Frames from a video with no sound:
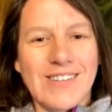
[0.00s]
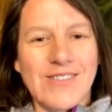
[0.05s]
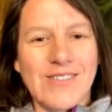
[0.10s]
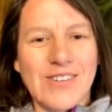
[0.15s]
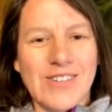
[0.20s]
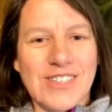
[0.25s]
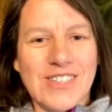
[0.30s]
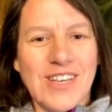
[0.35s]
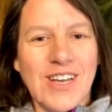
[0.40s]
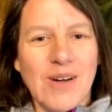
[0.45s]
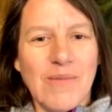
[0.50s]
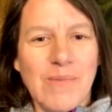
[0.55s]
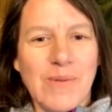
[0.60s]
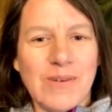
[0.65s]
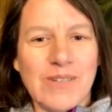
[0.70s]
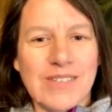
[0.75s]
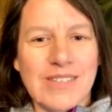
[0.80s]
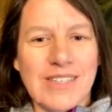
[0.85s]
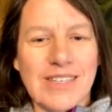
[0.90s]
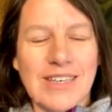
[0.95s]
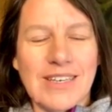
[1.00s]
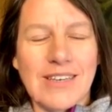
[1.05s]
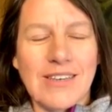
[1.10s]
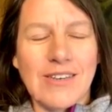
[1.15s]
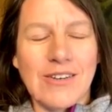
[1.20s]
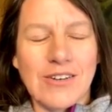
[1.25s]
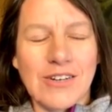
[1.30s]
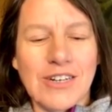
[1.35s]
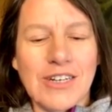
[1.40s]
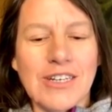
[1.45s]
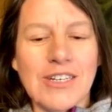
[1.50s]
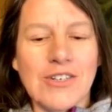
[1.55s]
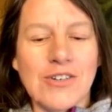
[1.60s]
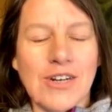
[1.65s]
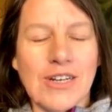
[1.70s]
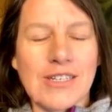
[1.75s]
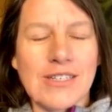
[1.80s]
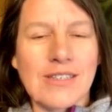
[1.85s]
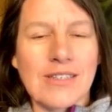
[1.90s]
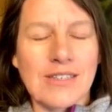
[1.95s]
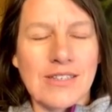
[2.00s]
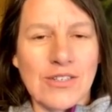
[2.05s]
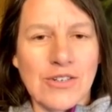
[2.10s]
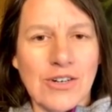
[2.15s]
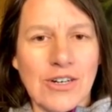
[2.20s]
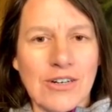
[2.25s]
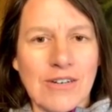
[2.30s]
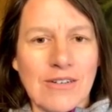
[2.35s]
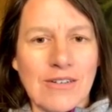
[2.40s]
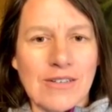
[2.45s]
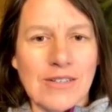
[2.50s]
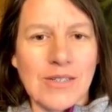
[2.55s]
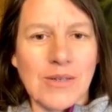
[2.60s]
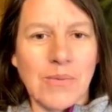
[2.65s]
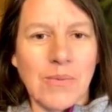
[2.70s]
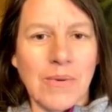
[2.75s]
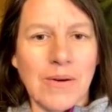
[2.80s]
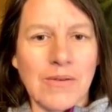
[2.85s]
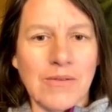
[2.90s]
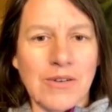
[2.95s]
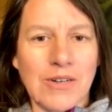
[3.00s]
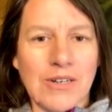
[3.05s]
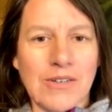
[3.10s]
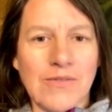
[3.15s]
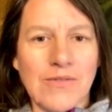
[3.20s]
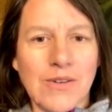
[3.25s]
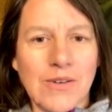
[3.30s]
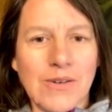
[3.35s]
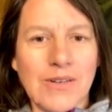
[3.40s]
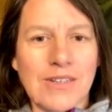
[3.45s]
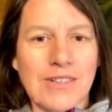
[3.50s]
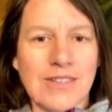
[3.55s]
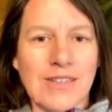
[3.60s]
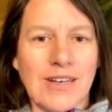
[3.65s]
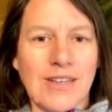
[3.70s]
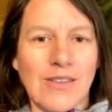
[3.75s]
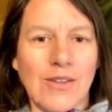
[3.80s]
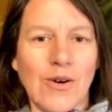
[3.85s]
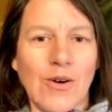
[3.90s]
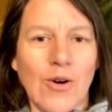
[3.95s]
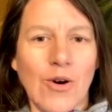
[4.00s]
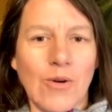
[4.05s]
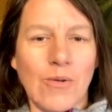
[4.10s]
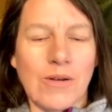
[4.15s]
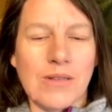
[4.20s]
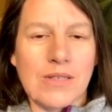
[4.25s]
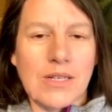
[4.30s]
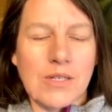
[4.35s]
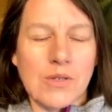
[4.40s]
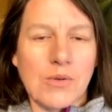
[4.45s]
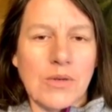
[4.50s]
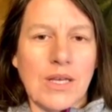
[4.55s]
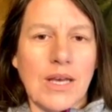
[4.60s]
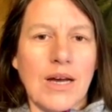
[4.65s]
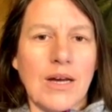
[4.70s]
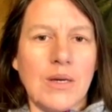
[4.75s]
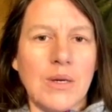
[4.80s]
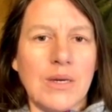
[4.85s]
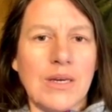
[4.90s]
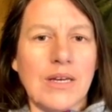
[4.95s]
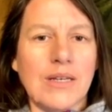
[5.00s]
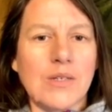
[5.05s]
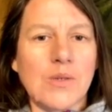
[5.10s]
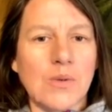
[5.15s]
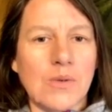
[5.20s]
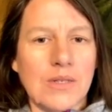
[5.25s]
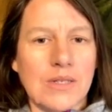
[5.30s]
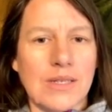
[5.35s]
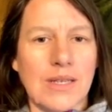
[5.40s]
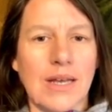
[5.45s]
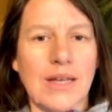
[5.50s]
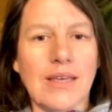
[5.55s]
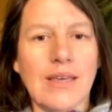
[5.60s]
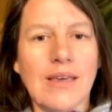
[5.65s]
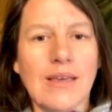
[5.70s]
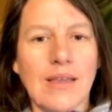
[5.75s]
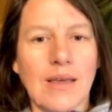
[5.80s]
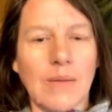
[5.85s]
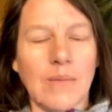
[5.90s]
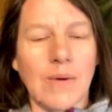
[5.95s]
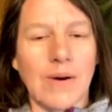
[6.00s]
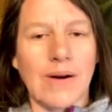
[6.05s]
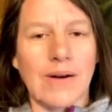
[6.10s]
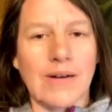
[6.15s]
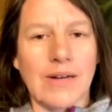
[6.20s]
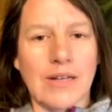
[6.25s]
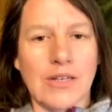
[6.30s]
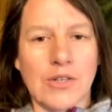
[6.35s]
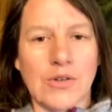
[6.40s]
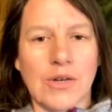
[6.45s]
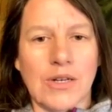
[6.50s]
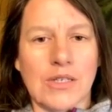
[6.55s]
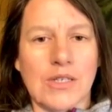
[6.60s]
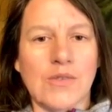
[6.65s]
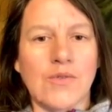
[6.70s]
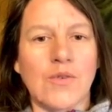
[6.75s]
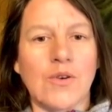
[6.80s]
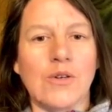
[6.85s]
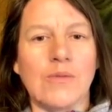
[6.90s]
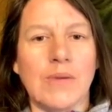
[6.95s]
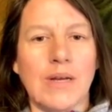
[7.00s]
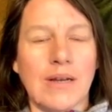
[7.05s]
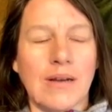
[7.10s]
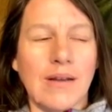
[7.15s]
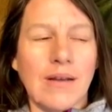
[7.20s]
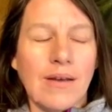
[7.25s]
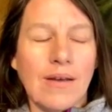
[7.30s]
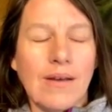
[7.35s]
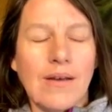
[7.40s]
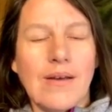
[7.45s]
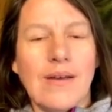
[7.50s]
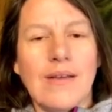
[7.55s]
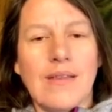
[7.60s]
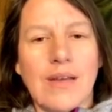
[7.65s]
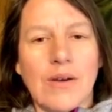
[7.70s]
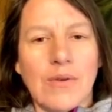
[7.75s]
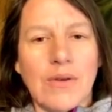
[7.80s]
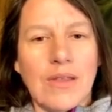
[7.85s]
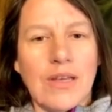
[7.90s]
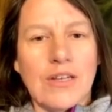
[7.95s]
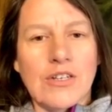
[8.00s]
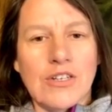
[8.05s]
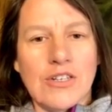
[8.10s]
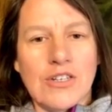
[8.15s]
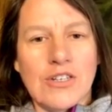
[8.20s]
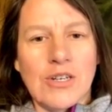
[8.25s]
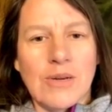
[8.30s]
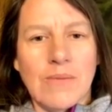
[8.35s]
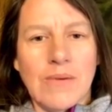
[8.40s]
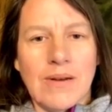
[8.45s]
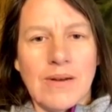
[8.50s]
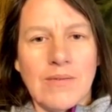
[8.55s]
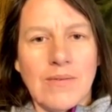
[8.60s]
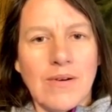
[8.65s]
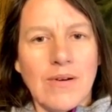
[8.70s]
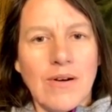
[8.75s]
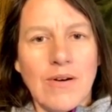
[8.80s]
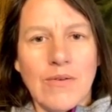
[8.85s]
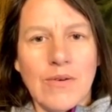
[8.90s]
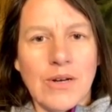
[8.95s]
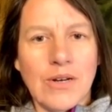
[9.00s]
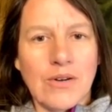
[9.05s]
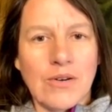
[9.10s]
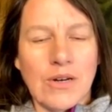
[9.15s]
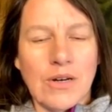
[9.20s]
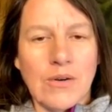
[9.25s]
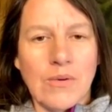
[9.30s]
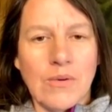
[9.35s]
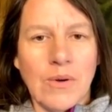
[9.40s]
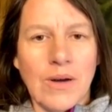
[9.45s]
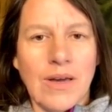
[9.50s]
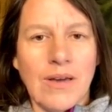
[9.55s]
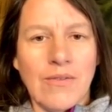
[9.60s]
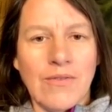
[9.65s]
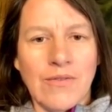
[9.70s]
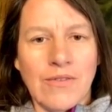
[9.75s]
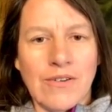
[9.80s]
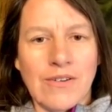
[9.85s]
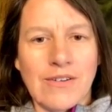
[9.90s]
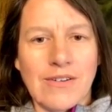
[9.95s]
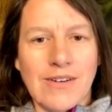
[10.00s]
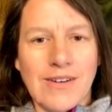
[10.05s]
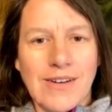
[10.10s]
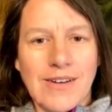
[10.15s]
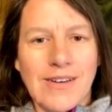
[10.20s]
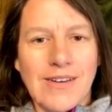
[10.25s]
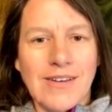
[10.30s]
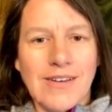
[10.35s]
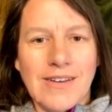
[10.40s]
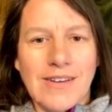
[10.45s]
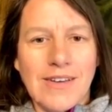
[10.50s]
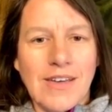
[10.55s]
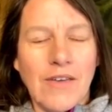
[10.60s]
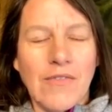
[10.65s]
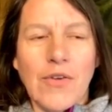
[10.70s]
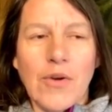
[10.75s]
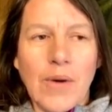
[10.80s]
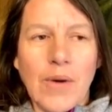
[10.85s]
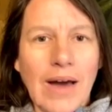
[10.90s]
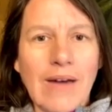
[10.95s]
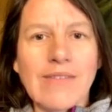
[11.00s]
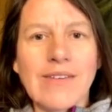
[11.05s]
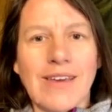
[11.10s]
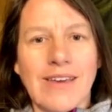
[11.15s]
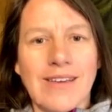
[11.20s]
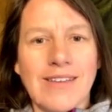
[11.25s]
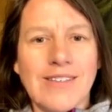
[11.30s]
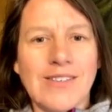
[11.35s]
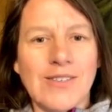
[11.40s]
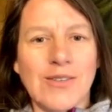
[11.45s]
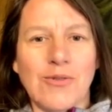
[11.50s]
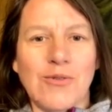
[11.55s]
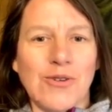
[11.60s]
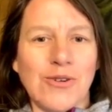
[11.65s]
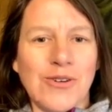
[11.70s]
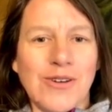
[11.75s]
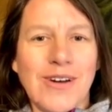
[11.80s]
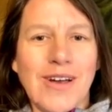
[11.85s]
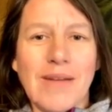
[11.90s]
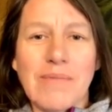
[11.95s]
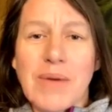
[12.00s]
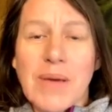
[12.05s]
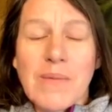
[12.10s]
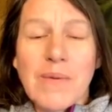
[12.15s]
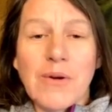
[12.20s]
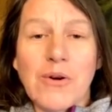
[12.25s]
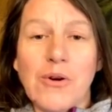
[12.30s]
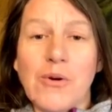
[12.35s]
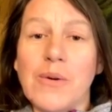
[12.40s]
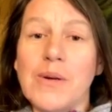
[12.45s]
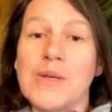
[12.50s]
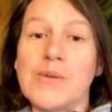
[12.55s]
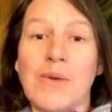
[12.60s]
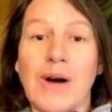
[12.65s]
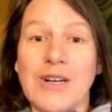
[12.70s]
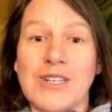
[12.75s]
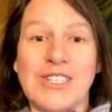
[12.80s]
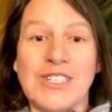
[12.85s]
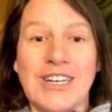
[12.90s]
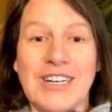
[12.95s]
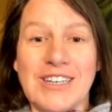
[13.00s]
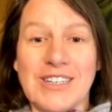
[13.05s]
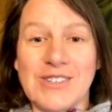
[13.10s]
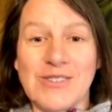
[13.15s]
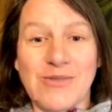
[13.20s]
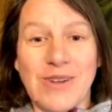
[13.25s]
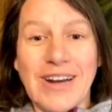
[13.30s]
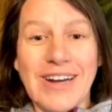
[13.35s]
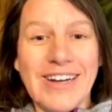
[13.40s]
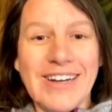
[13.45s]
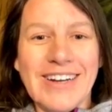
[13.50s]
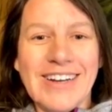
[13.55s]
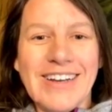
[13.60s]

There's couples, like, you're going to address the struggles, but we're going to focus on the hopes. That's really how you get towards that healing part and transforming that relationship. And what a great way for, if you have kids, or people are always watching us, right?